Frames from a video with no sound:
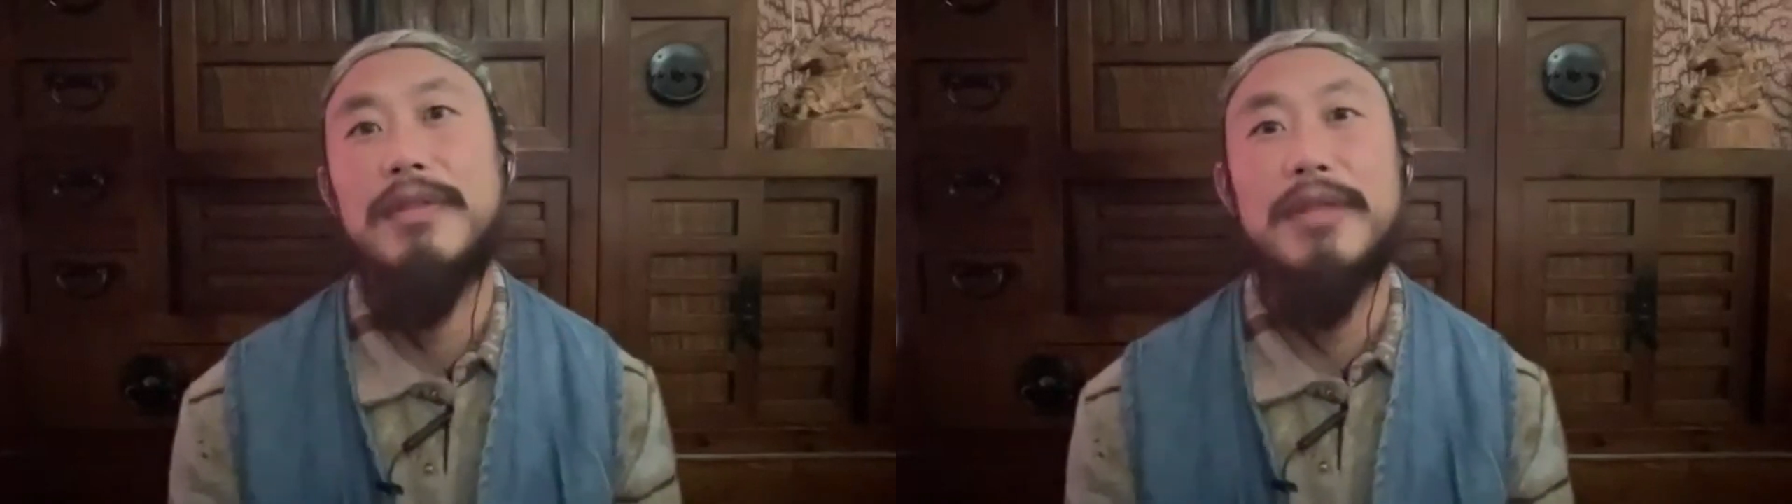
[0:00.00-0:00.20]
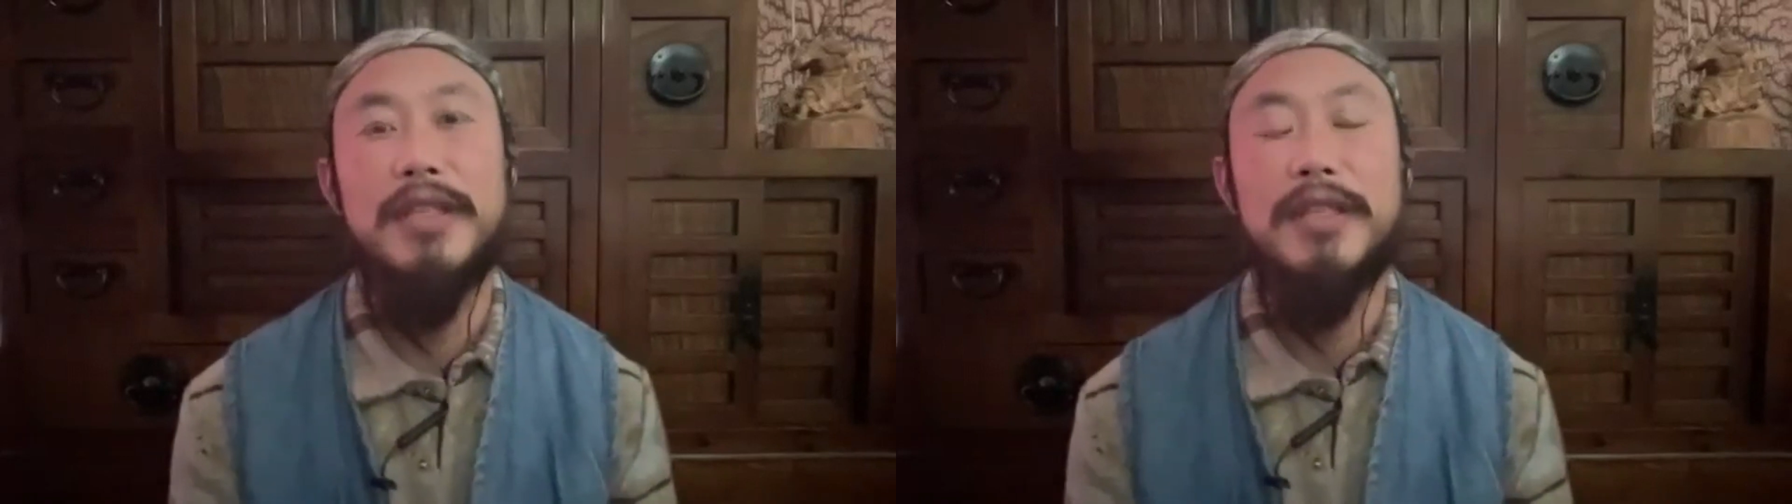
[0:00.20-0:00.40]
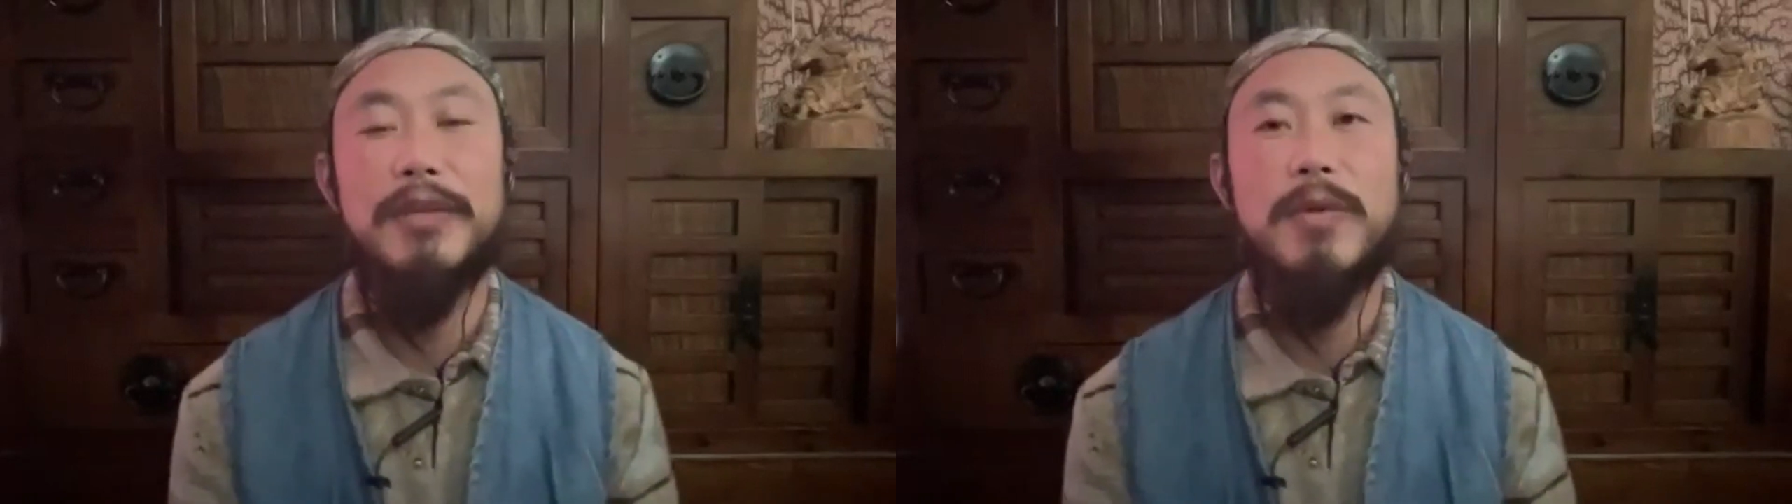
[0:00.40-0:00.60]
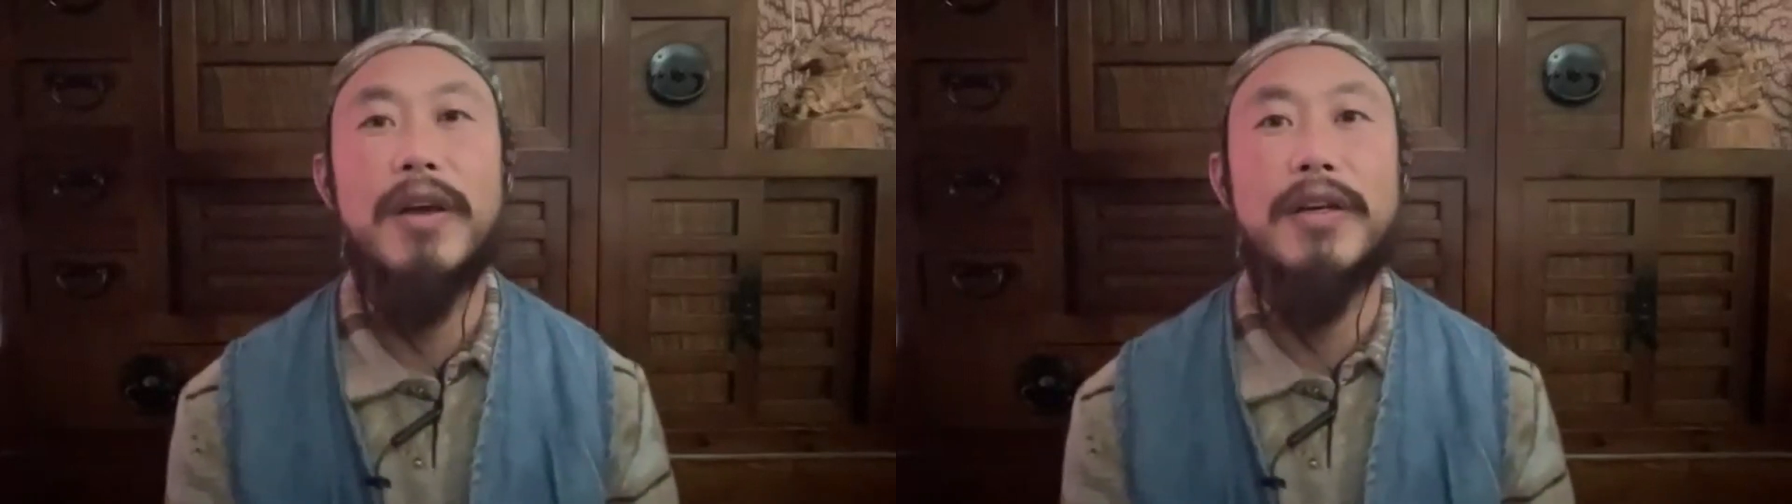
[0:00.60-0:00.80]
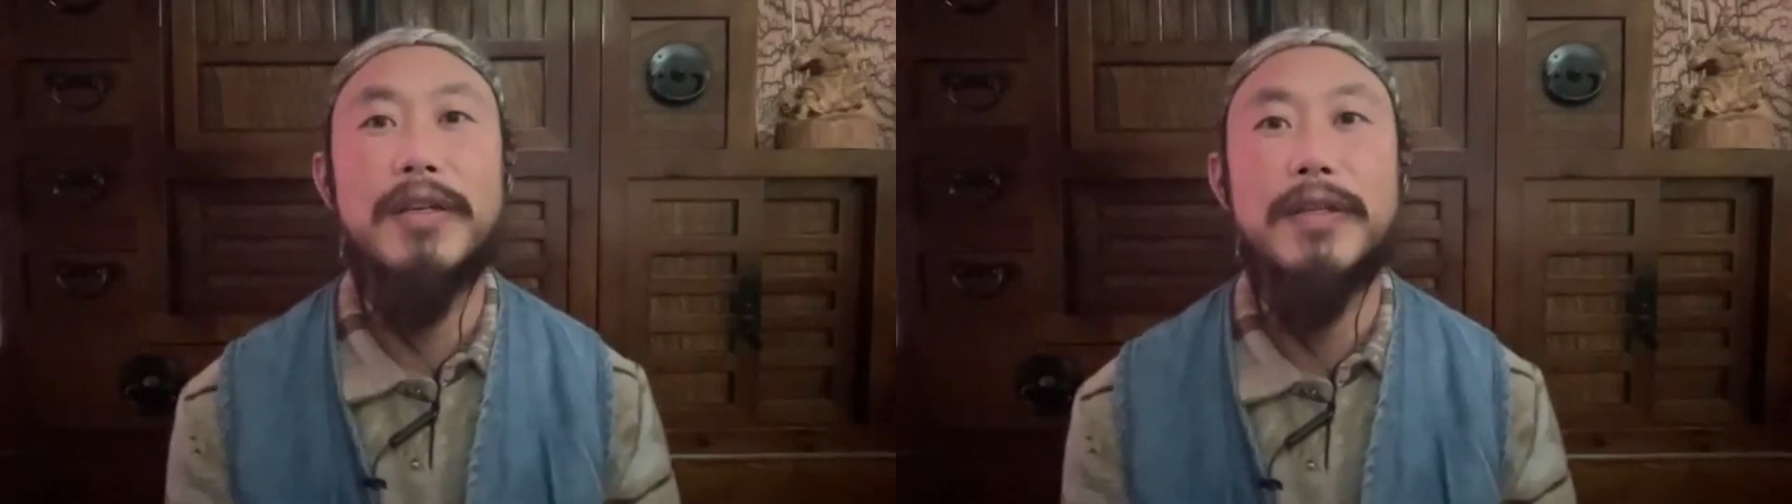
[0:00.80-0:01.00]
right, in the
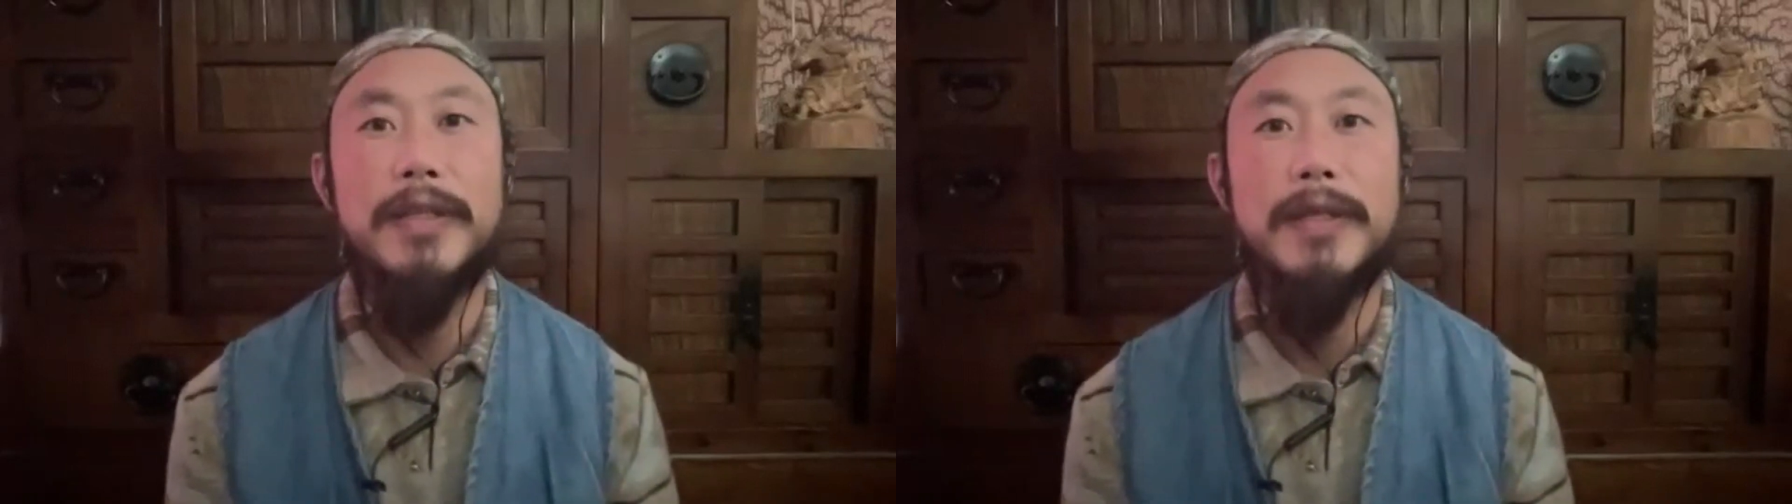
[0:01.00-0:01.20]
water.